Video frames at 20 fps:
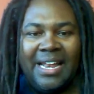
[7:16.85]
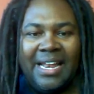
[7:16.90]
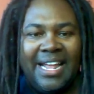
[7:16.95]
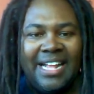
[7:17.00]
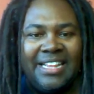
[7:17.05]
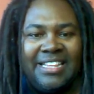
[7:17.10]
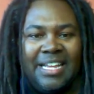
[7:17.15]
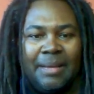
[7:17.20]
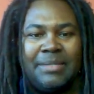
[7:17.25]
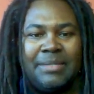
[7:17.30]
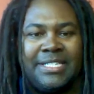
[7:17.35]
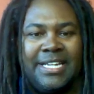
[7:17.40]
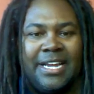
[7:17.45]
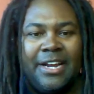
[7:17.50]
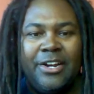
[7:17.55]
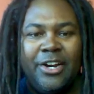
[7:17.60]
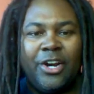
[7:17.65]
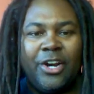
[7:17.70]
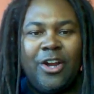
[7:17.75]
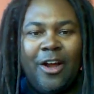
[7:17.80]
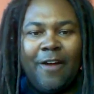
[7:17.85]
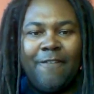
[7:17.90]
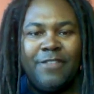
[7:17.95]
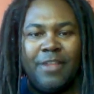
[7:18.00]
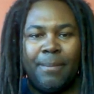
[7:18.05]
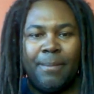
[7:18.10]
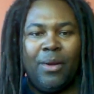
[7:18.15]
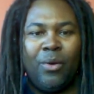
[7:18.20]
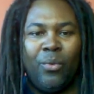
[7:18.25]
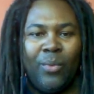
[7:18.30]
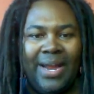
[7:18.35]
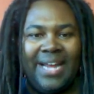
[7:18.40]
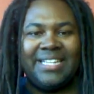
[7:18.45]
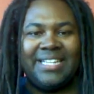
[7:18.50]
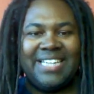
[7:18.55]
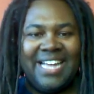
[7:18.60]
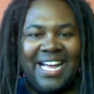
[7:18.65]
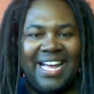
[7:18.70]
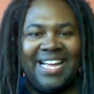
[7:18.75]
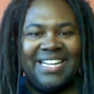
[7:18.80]
Let them stay in their comfortable
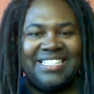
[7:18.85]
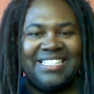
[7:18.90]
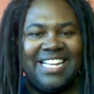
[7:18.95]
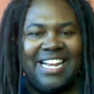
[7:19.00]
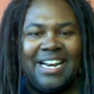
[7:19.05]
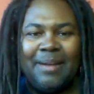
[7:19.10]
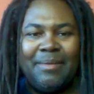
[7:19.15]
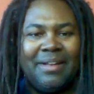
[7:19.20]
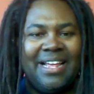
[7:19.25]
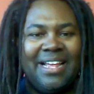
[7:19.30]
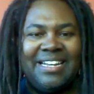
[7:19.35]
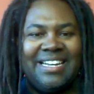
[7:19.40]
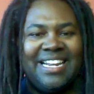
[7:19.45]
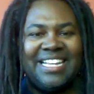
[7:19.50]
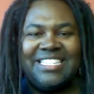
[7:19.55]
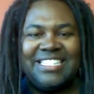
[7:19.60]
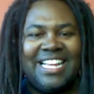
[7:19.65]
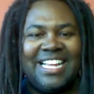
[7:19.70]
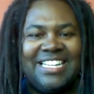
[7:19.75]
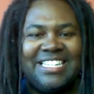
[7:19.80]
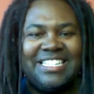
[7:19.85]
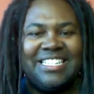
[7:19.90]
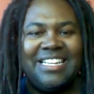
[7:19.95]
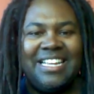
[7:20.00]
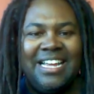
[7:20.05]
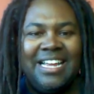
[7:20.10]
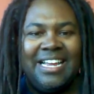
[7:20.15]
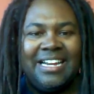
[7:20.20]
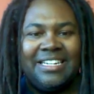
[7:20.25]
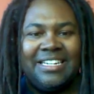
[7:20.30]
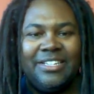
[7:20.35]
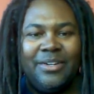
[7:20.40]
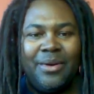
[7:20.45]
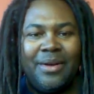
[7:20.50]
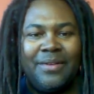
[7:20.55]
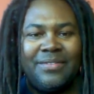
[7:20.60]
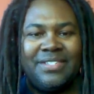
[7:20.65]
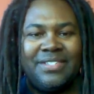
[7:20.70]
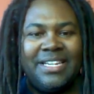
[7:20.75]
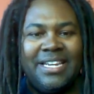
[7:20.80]
weight, guys. Let's
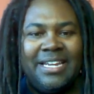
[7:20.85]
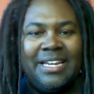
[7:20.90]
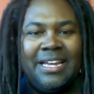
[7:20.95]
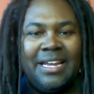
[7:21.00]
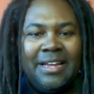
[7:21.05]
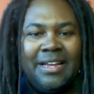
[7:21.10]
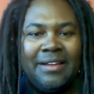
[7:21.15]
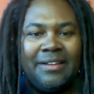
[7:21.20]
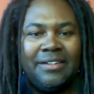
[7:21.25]
UFC.